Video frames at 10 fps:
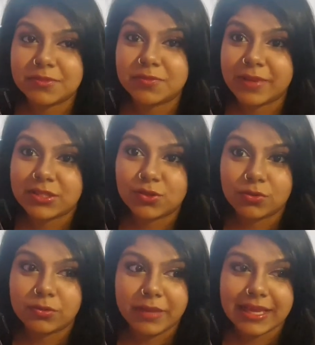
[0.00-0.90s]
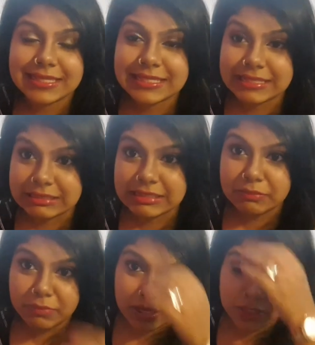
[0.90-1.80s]
med school makes certain
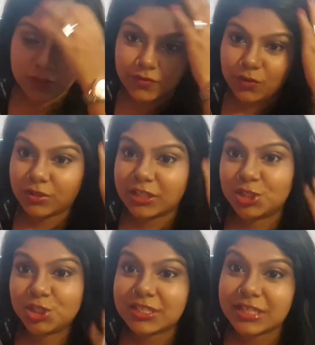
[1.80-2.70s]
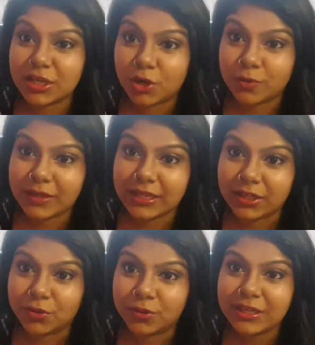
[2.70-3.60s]
demands of you that just cannot be ignored.